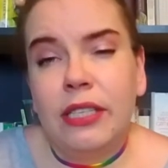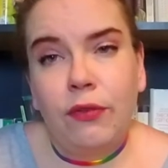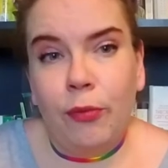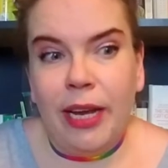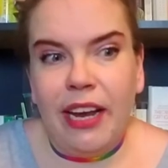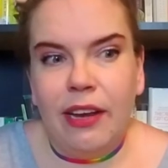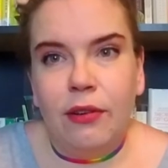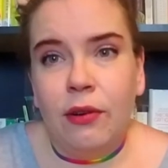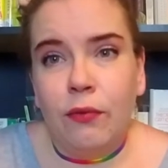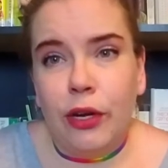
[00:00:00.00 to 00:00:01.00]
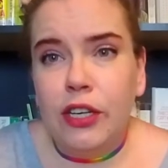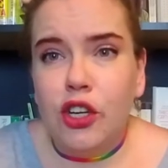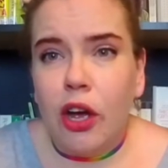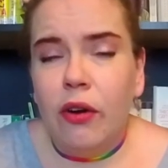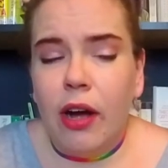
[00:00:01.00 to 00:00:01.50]
for me in Freak
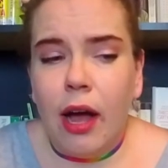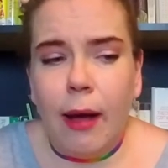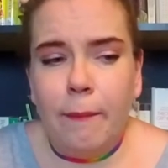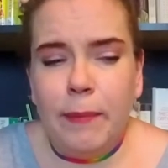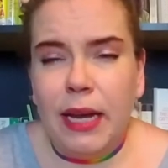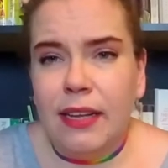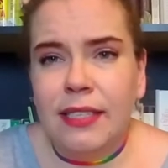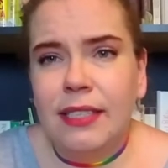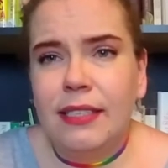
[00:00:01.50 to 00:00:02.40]
Show um, because